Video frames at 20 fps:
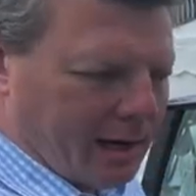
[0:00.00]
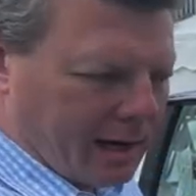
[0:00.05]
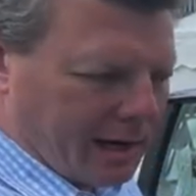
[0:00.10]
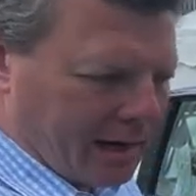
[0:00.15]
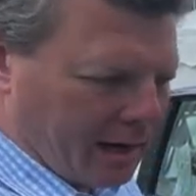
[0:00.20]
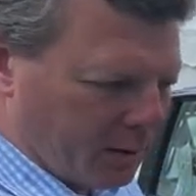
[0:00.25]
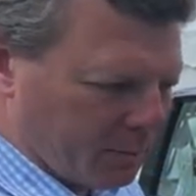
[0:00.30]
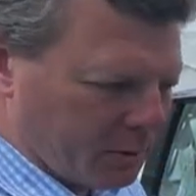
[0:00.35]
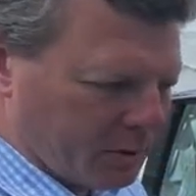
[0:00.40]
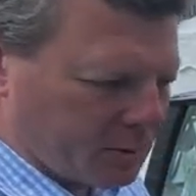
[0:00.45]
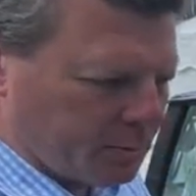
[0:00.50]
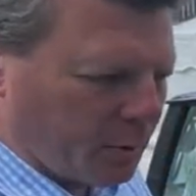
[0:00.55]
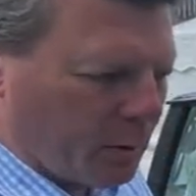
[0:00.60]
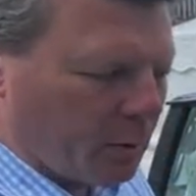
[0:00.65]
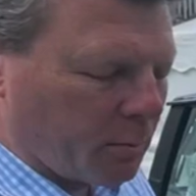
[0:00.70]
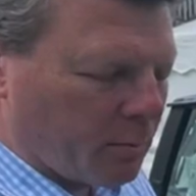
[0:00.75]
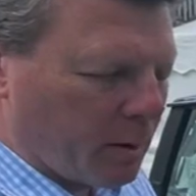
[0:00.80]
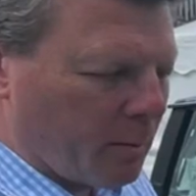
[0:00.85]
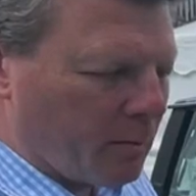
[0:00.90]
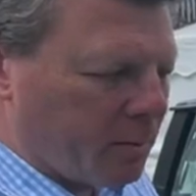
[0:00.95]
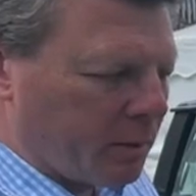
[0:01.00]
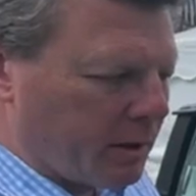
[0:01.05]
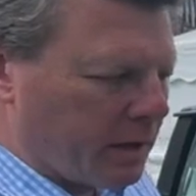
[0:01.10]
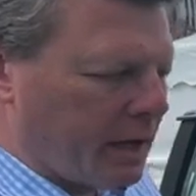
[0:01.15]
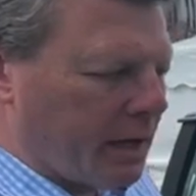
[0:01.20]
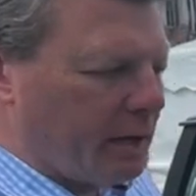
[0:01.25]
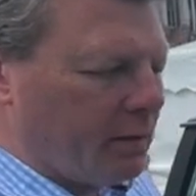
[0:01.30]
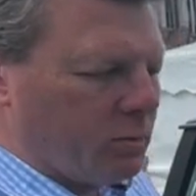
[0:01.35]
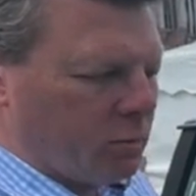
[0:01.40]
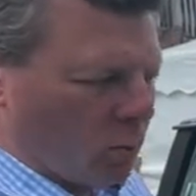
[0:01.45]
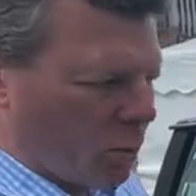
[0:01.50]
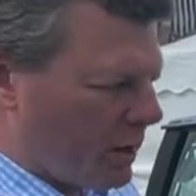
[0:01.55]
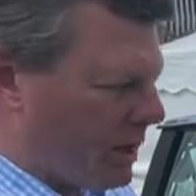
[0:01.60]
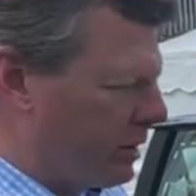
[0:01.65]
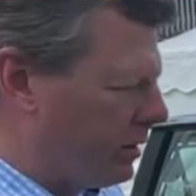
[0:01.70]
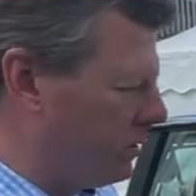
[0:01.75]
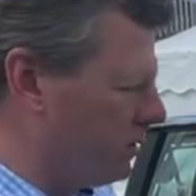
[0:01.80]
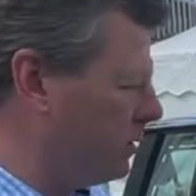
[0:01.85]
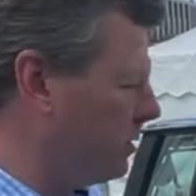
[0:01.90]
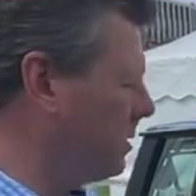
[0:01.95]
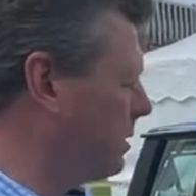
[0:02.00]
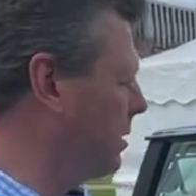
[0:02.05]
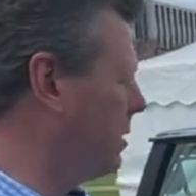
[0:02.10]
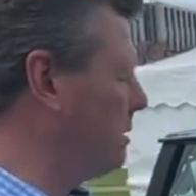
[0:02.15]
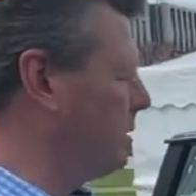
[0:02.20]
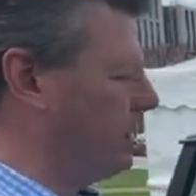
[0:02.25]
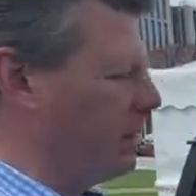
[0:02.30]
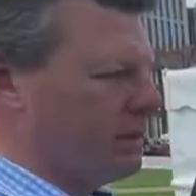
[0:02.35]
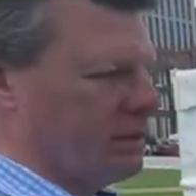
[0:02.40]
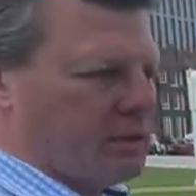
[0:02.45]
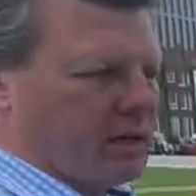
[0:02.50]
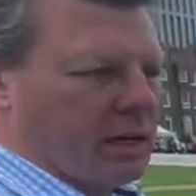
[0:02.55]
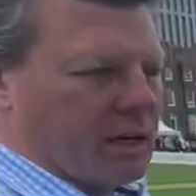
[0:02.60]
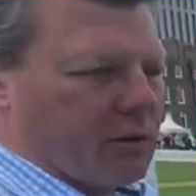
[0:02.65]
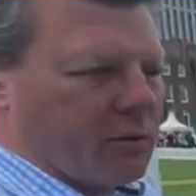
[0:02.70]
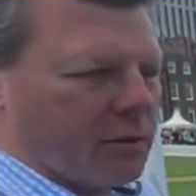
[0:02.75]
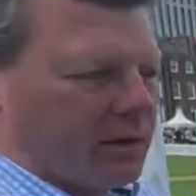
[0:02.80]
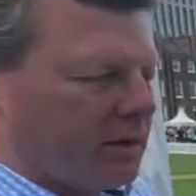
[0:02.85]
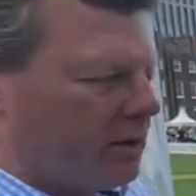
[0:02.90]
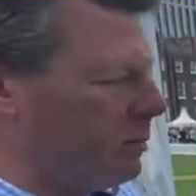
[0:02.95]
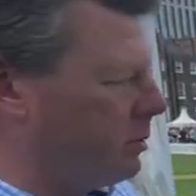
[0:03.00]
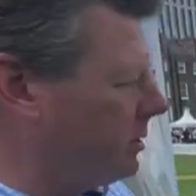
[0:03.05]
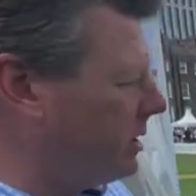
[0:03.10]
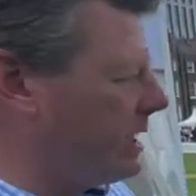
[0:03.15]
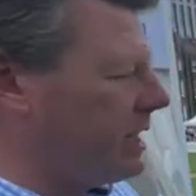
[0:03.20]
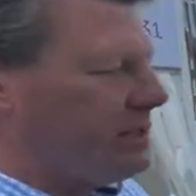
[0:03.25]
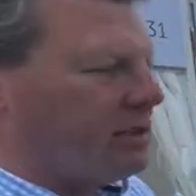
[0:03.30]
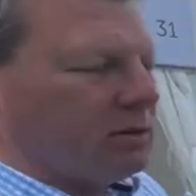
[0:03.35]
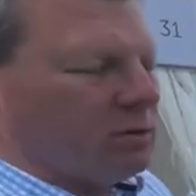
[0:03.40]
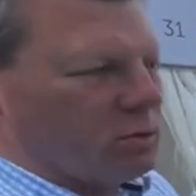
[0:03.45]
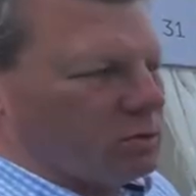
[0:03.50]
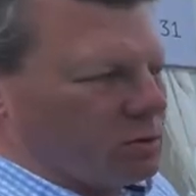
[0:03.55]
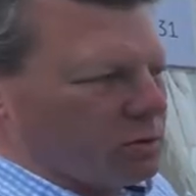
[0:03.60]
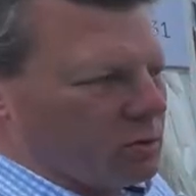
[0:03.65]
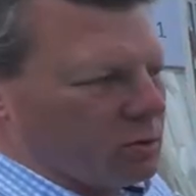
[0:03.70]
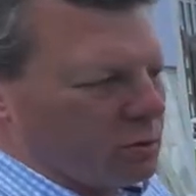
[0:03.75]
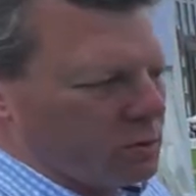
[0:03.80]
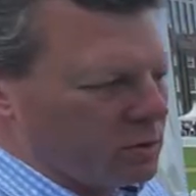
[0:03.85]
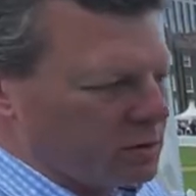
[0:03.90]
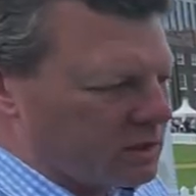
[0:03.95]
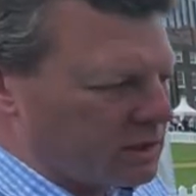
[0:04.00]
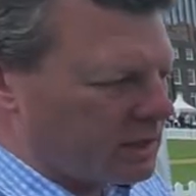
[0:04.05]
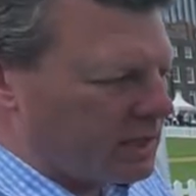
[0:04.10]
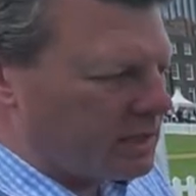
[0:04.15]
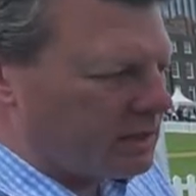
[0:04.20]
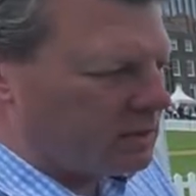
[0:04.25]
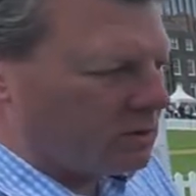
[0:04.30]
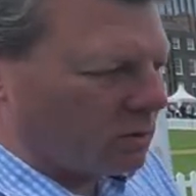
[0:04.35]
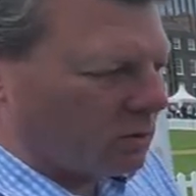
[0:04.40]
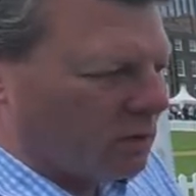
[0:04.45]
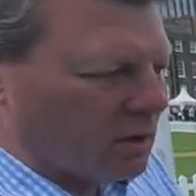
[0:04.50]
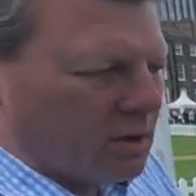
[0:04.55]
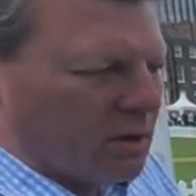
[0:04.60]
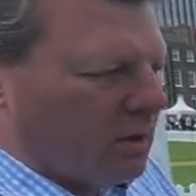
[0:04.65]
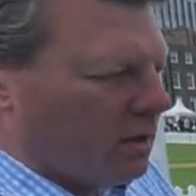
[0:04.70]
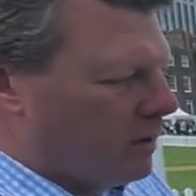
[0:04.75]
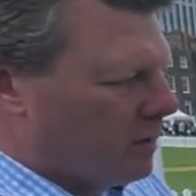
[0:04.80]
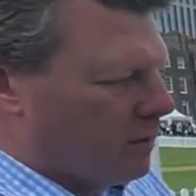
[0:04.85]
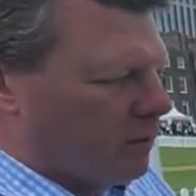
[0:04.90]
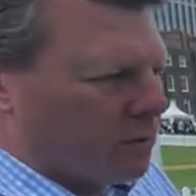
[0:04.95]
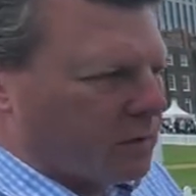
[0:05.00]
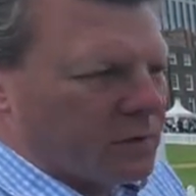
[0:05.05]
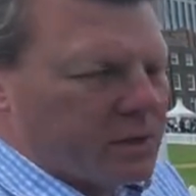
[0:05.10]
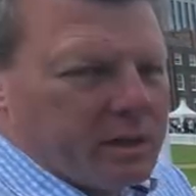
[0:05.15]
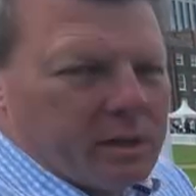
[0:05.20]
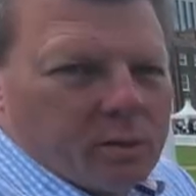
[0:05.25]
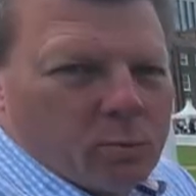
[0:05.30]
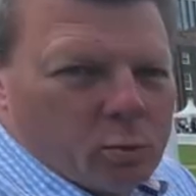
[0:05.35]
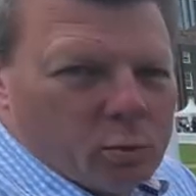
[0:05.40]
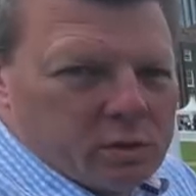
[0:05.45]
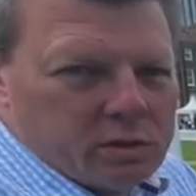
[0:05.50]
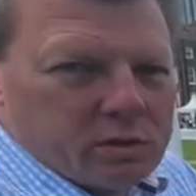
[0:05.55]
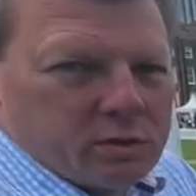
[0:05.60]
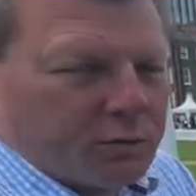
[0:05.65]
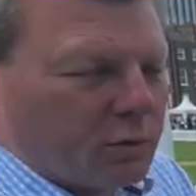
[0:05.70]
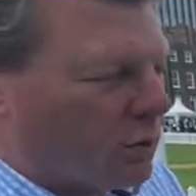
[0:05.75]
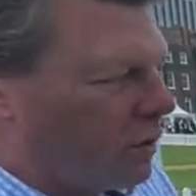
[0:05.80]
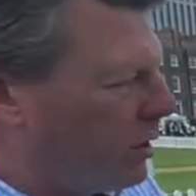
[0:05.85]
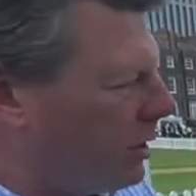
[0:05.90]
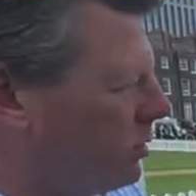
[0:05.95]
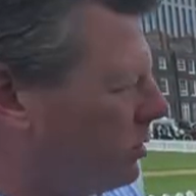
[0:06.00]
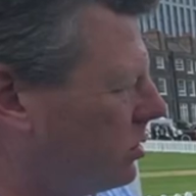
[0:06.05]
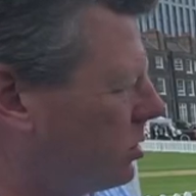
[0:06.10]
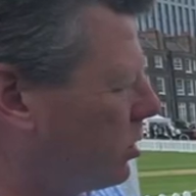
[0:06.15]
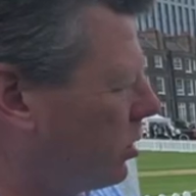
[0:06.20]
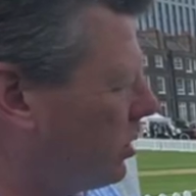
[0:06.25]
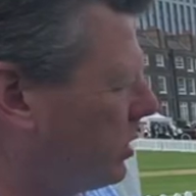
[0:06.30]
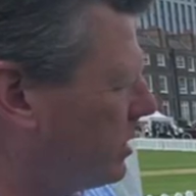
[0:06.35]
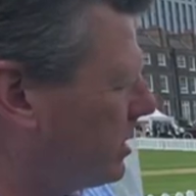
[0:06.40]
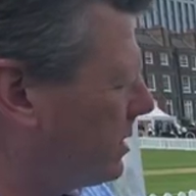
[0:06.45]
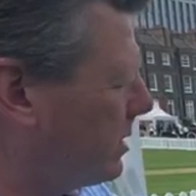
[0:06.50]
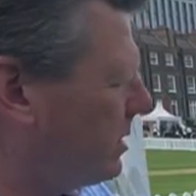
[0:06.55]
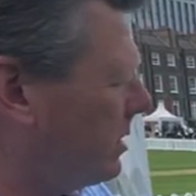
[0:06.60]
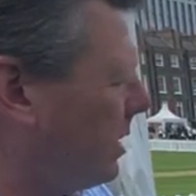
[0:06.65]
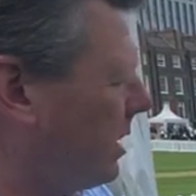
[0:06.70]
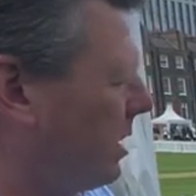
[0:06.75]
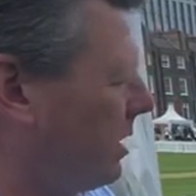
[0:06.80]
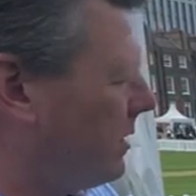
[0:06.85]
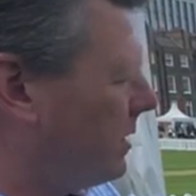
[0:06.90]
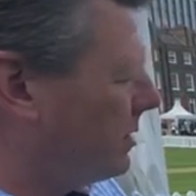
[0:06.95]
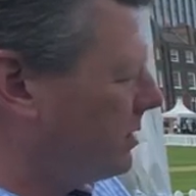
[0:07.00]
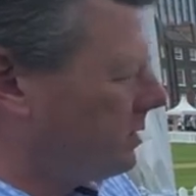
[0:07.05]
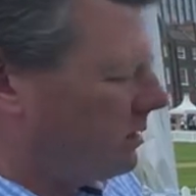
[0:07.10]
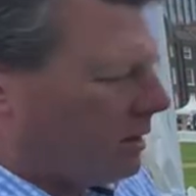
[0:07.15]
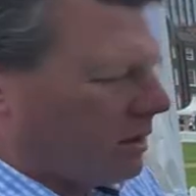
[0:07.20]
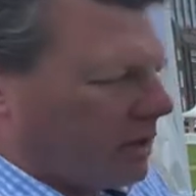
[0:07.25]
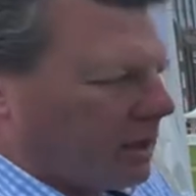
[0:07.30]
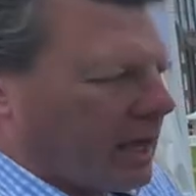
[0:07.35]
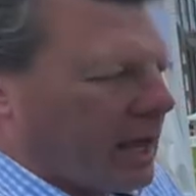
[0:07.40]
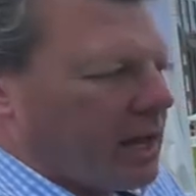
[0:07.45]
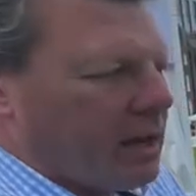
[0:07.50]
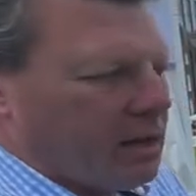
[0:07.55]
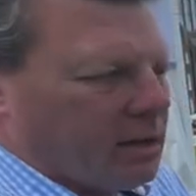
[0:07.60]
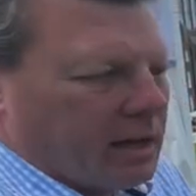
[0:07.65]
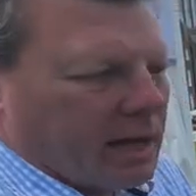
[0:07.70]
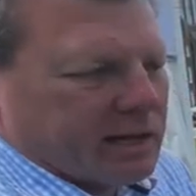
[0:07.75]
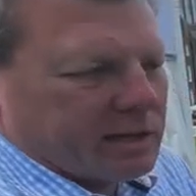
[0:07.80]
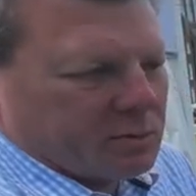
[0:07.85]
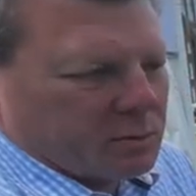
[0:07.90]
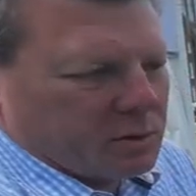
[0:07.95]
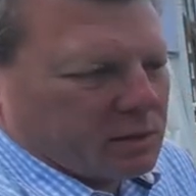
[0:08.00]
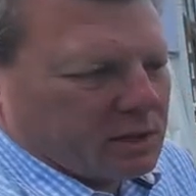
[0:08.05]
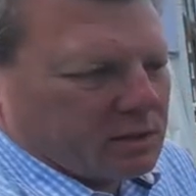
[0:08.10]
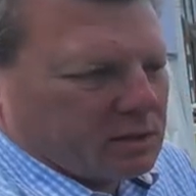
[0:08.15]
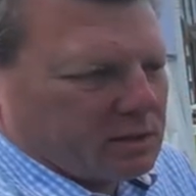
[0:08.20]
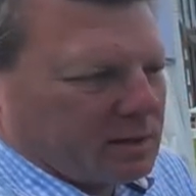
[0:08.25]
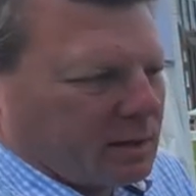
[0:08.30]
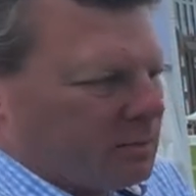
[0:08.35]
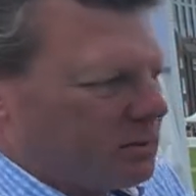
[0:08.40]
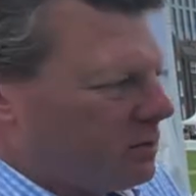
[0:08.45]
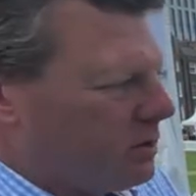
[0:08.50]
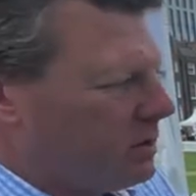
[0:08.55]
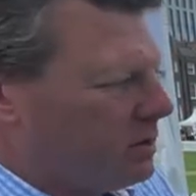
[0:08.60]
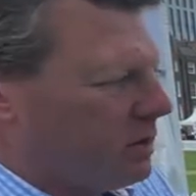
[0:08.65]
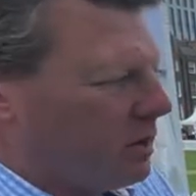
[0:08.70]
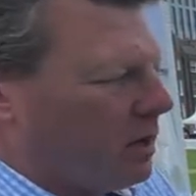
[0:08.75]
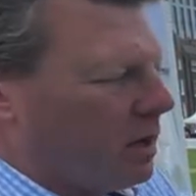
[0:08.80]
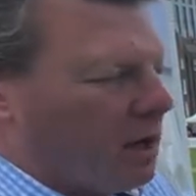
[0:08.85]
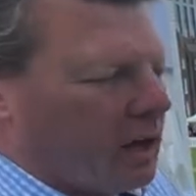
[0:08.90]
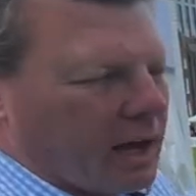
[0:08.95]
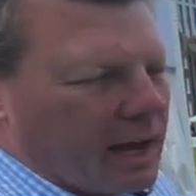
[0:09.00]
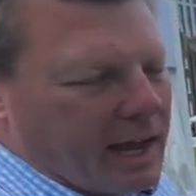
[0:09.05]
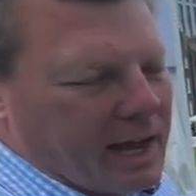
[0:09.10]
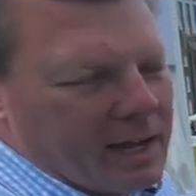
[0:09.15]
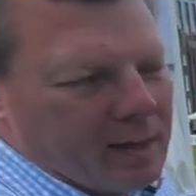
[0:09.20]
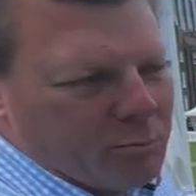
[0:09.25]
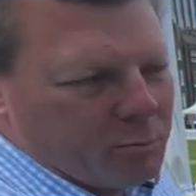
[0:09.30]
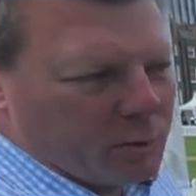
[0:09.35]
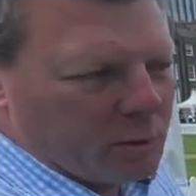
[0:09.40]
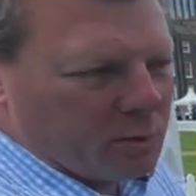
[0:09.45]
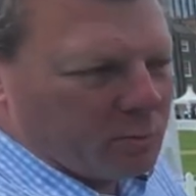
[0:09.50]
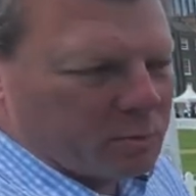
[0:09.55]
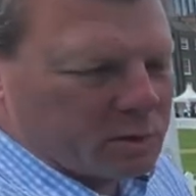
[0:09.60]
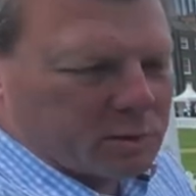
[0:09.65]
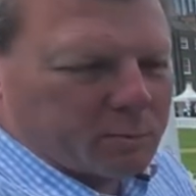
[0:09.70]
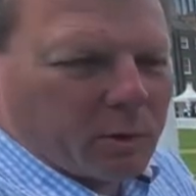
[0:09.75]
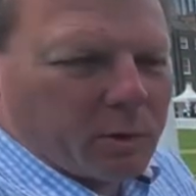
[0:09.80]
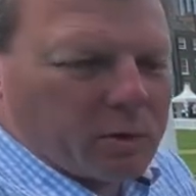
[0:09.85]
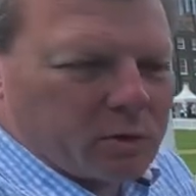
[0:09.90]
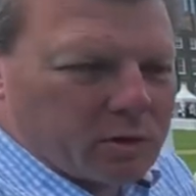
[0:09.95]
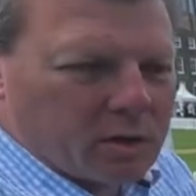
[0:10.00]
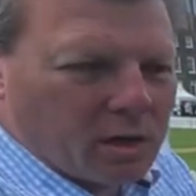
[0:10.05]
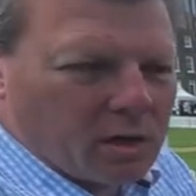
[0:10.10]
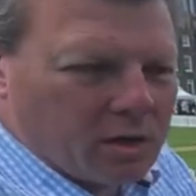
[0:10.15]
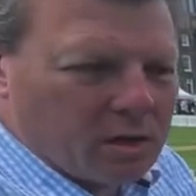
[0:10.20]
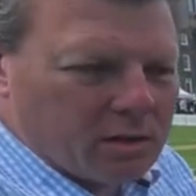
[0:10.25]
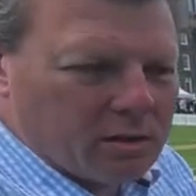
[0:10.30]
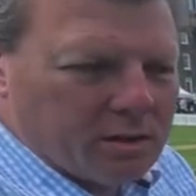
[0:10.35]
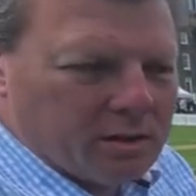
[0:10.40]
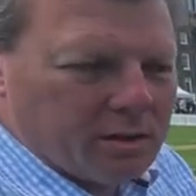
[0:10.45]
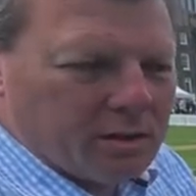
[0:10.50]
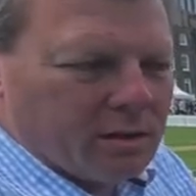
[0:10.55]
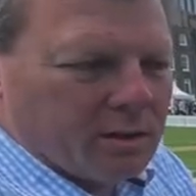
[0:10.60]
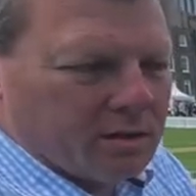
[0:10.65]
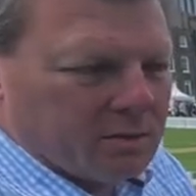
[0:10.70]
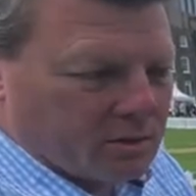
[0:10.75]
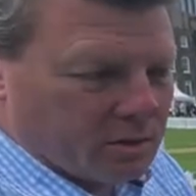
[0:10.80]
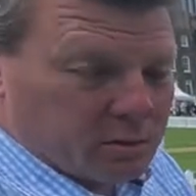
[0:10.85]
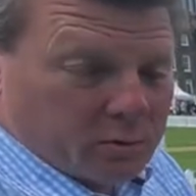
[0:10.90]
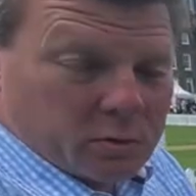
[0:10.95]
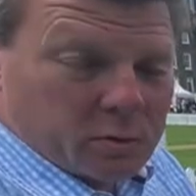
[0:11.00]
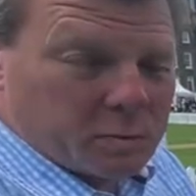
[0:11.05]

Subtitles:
our bespoke bumper kit, wheels, interior with heated and cooled seats, or veneer woods of your own choice. There's, again, as with the Interceptor, it's a hand-built bespoke car to your